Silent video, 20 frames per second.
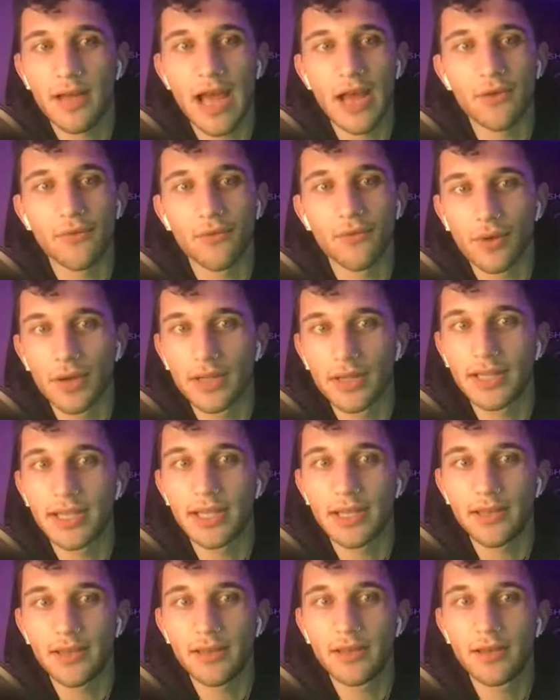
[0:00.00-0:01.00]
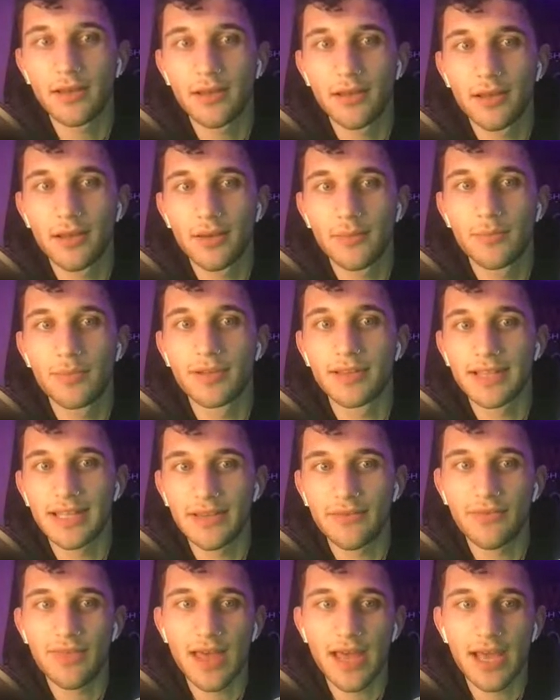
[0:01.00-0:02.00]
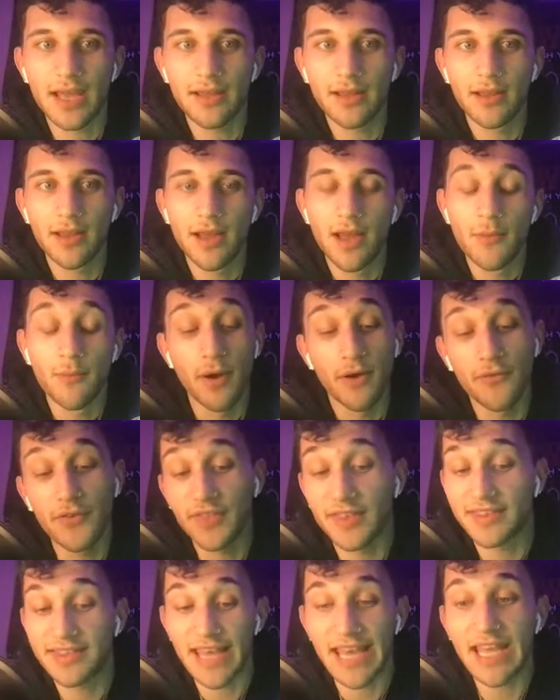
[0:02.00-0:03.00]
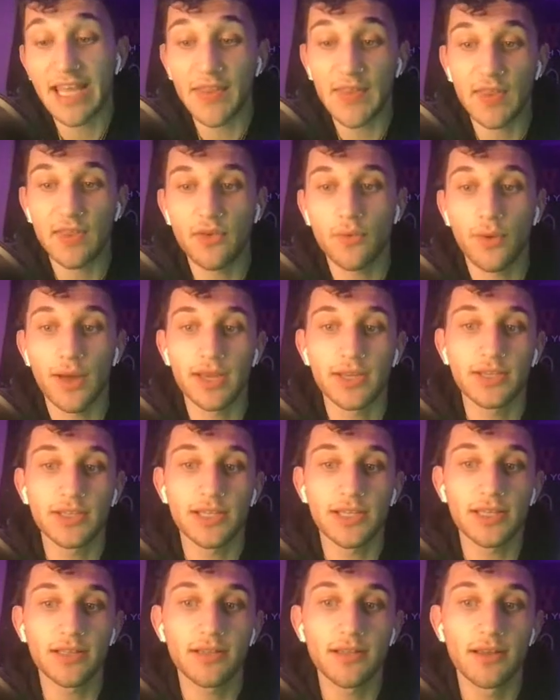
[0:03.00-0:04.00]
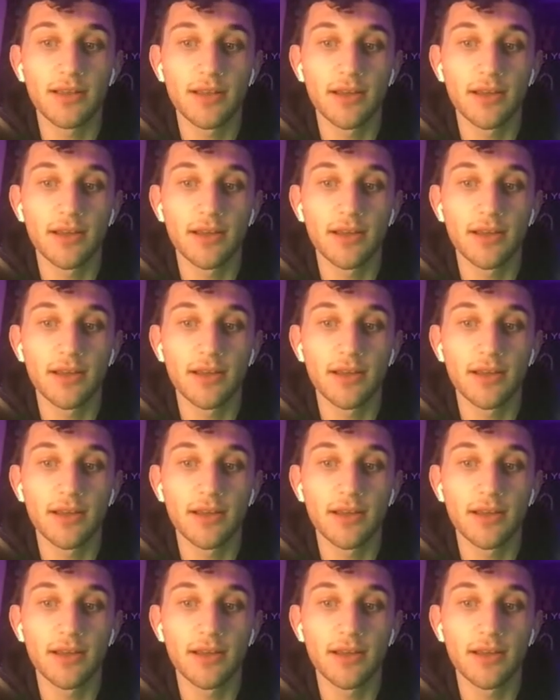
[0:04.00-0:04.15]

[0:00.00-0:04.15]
I really believe that. But for the sake of this question,